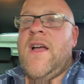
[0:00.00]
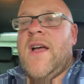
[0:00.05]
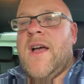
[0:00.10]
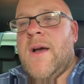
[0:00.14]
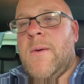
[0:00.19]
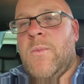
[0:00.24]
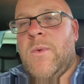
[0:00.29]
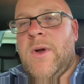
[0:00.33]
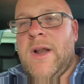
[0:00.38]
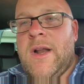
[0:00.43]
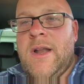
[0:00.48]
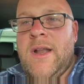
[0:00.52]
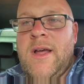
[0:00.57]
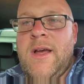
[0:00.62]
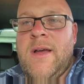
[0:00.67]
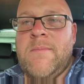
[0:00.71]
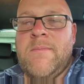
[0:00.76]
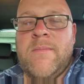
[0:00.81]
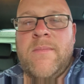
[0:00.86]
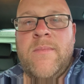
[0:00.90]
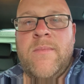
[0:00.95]
and
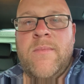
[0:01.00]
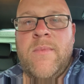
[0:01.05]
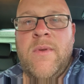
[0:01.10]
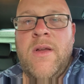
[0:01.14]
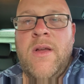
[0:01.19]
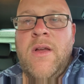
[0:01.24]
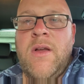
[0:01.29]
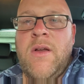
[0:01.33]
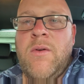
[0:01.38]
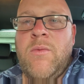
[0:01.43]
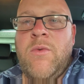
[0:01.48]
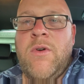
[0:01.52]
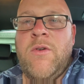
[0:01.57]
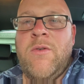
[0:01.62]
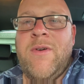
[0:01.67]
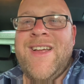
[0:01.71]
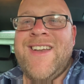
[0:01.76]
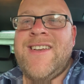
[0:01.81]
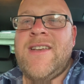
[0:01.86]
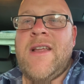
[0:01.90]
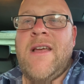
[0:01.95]
we'll
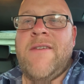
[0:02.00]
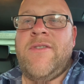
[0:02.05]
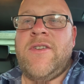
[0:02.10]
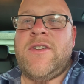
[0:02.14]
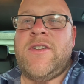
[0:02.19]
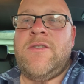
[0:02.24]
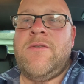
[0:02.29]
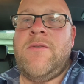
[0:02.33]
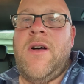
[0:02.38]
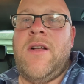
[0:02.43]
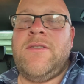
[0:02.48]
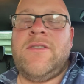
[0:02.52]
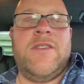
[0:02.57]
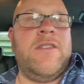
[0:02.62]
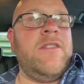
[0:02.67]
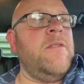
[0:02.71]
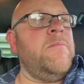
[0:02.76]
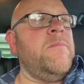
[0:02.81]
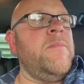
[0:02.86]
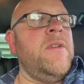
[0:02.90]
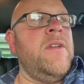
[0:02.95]
endeavour to answer
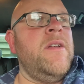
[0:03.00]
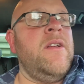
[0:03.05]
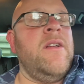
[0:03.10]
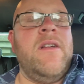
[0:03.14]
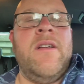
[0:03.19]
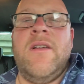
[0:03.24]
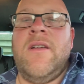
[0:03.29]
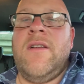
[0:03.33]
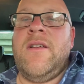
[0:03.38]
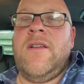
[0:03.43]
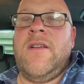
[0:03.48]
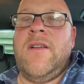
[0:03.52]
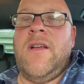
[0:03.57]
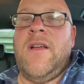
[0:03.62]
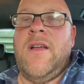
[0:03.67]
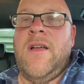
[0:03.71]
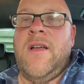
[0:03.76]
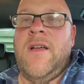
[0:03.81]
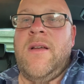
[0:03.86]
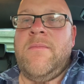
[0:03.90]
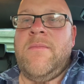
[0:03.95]
them.
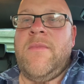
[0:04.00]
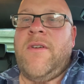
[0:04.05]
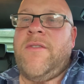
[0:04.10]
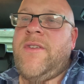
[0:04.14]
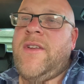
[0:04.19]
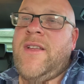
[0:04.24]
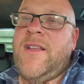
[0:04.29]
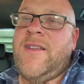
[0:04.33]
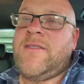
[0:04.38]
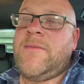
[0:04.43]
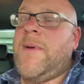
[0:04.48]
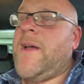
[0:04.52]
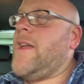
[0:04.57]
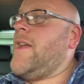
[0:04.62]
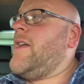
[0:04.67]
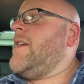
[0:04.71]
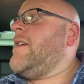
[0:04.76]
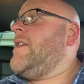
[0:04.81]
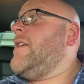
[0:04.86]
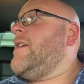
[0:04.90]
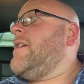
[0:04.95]
I think that's about
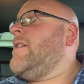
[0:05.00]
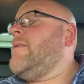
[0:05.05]
it, innit?